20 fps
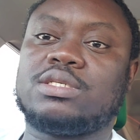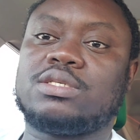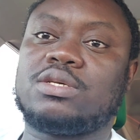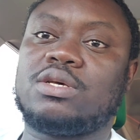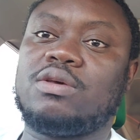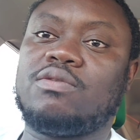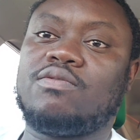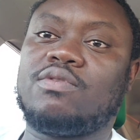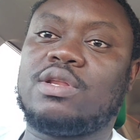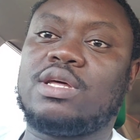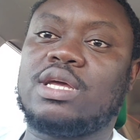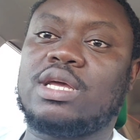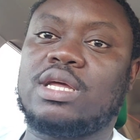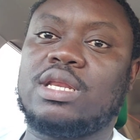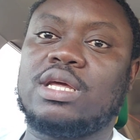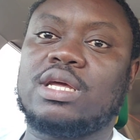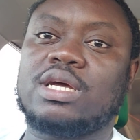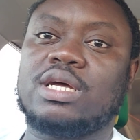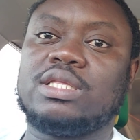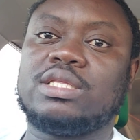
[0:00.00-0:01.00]
So if you like
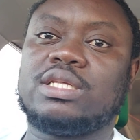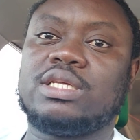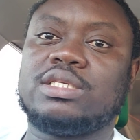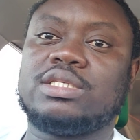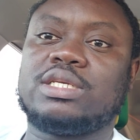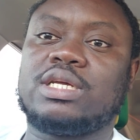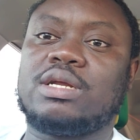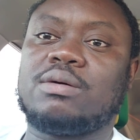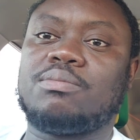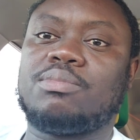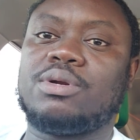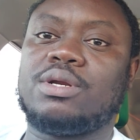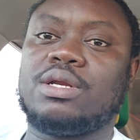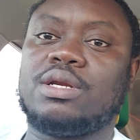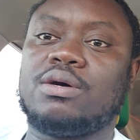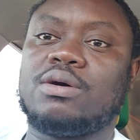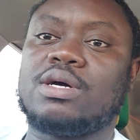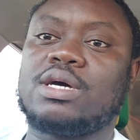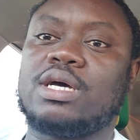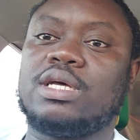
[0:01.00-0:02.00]
any contents that I'm putting
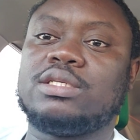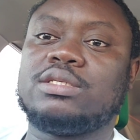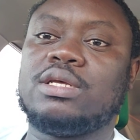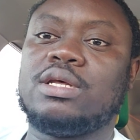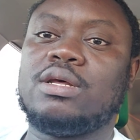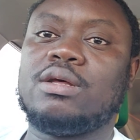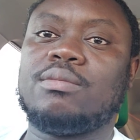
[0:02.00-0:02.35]
out, guys,